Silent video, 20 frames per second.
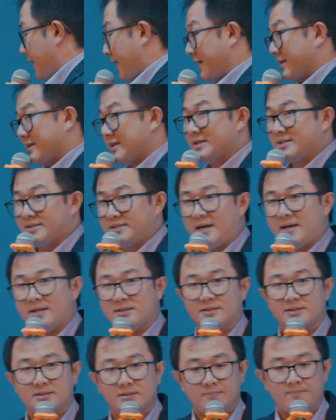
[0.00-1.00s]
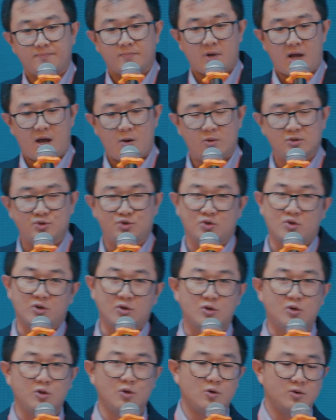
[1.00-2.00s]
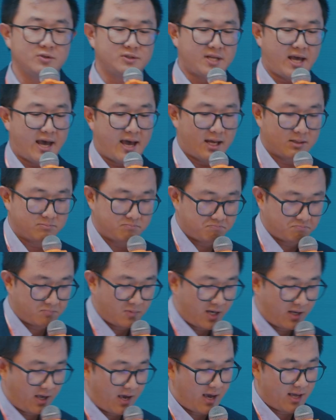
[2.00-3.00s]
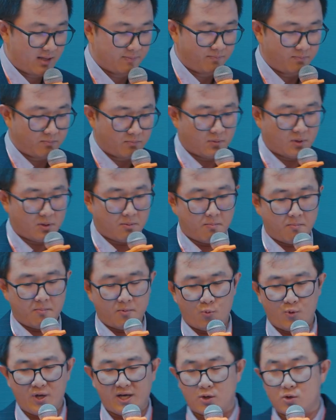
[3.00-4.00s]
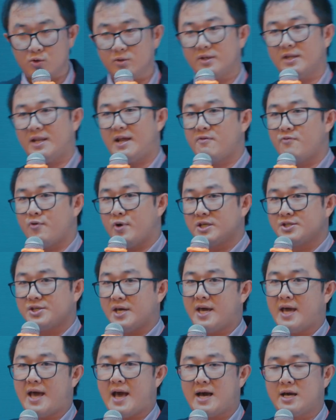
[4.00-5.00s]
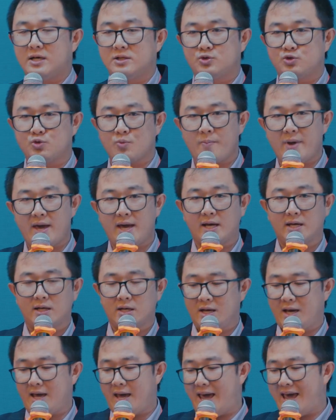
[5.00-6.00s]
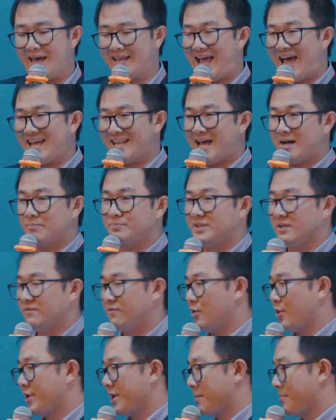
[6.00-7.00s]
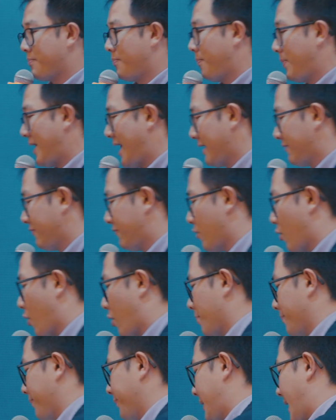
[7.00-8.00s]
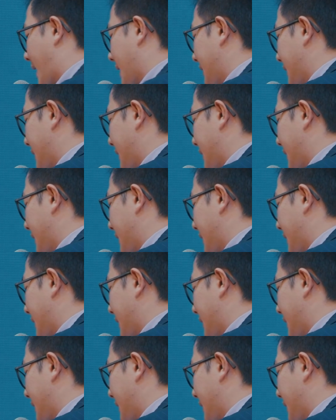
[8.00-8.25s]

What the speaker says: In this sense, I want to conclude that, again, we could leverage AI to make an adaptive learning platform that